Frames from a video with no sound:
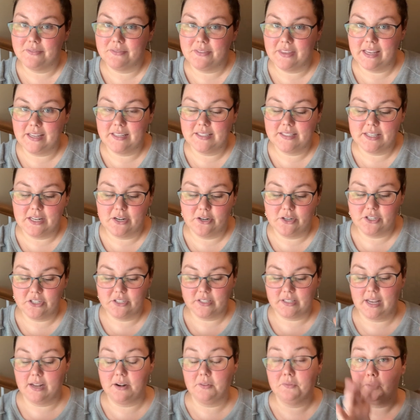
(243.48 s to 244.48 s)
of things that are
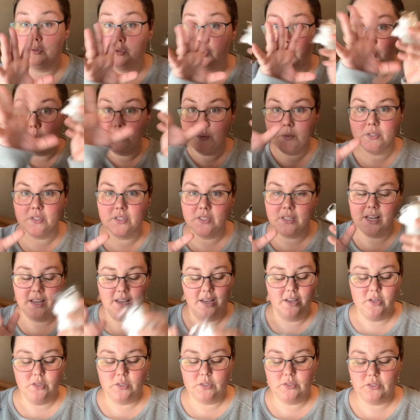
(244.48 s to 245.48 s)
just kind of loose.
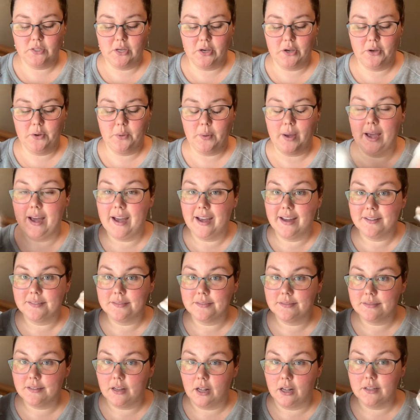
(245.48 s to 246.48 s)
So
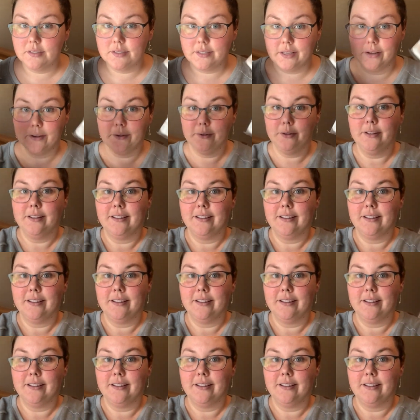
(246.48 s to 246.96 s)
also,